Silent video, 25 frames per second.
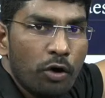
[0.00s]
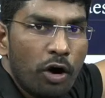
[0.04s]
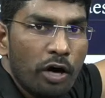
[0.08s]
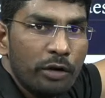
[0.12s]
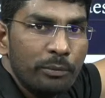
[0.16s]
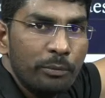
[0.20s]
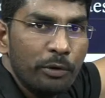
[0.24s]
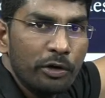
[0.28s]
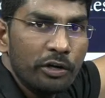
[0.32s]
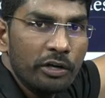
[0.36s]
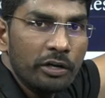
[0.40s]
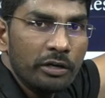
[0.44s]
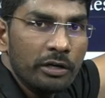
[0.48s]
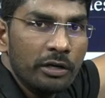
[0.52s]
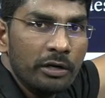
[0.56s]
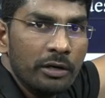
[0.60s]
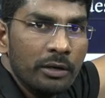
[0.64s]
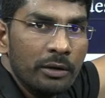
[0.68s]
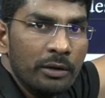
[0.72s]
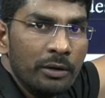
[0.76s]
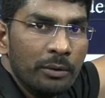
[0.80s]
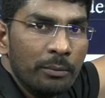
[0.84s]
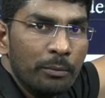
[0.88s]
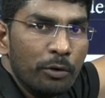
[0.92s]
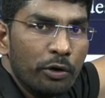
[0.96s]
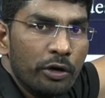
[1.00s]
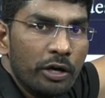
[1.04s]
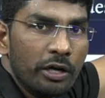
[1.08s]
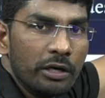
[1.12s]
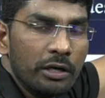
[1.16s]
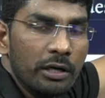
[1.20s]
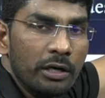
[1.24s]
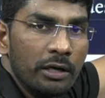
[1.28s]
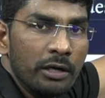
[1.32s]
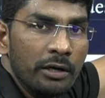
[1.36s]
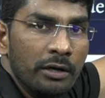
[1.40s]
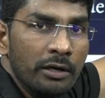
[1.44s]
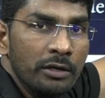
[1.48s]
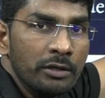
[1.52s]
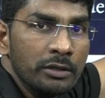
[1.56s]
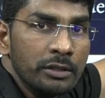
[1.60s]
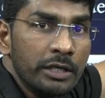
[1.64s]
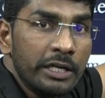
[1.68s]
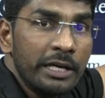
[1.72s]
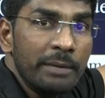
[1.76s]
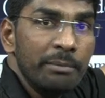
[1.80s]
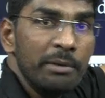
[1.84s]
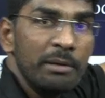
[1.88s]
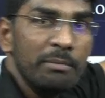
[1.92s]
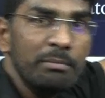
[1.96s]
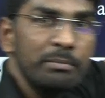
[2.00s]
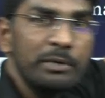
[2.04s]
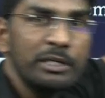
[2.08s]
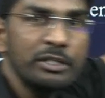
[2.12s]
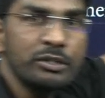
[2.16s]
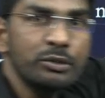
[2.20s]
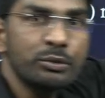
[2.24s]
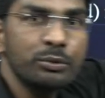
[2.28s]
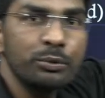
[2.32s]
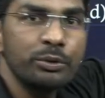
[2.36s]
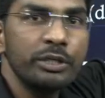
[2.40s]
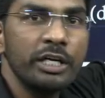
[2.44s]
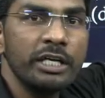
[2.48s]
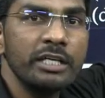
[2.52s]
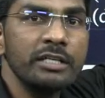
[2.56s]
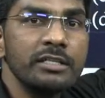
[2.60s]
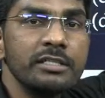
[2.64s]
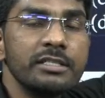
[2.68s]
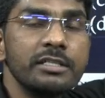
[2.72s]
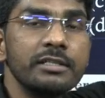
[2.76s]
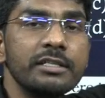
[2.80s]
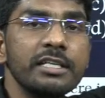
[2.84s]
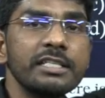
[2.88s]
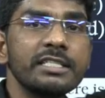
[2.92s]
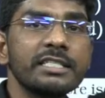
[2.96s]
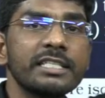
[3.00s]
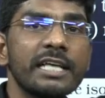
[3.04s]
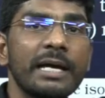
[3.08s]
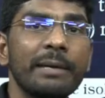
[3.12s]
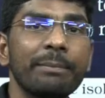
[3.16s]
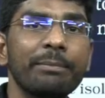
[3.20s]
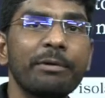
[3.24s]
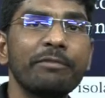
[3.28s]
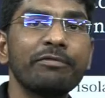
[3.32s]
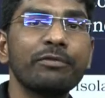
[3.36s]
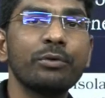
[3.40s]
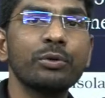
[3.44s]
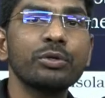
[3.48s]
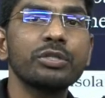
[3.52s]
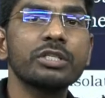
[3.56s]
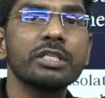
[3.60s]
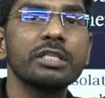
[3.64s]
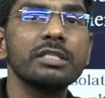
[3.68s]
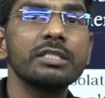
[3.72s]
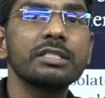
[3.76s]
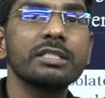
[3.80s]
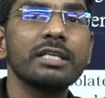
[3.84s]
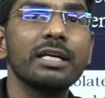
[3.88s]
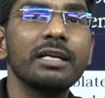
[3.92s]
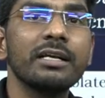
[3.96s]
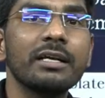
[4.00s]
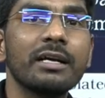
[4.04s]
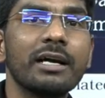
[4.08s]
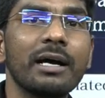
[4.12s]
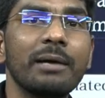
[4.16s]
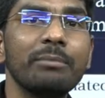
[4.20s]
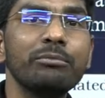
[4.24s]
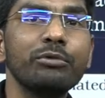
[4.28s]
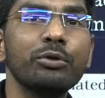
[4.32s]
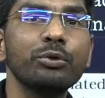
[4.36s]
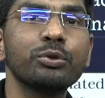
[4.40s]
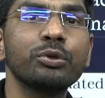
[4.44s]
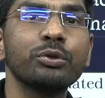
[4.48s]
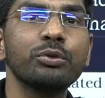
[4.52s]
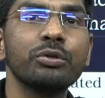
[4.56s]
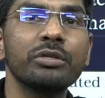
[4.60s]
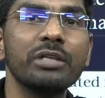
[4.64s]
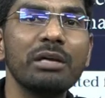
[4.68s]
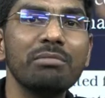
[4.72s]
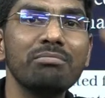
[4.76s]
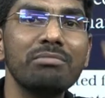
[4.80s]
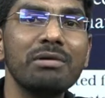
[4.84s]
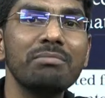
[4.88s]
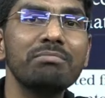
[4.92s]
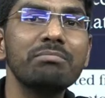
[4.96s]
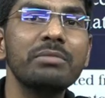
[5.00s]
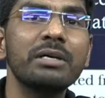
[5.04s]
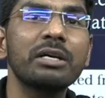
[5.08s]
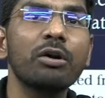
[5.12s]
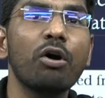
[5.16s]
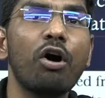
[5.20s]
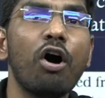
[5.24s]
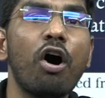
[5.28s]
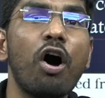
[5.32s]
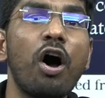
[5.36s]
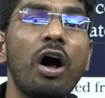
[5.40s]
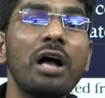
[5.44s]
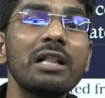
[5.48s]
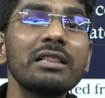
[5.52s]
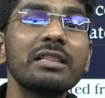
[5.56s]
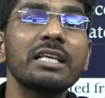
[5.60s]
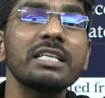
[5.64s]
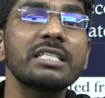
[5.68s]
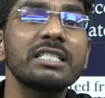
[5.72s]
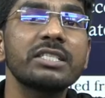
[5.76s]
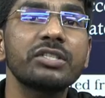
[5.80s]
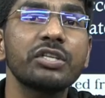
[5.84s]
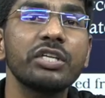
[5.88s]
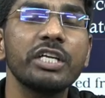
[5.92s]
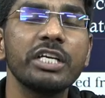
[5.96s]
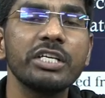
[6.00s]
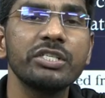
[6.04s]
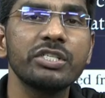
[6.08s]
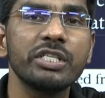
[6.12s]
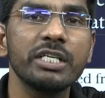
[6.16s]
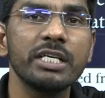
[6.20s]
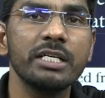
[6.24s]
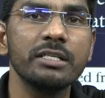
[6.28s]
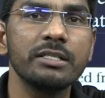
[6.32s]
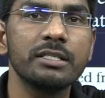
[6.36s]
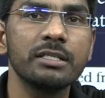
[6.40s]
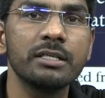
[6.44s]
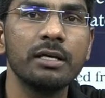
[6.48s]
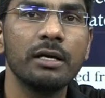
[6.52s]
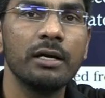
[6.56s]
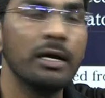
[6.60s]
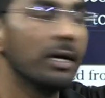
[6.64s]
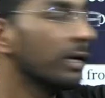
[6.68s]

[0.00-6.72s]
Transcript: corn borer, borer. Remember students, this type of questions can come. You should remember all these three genes.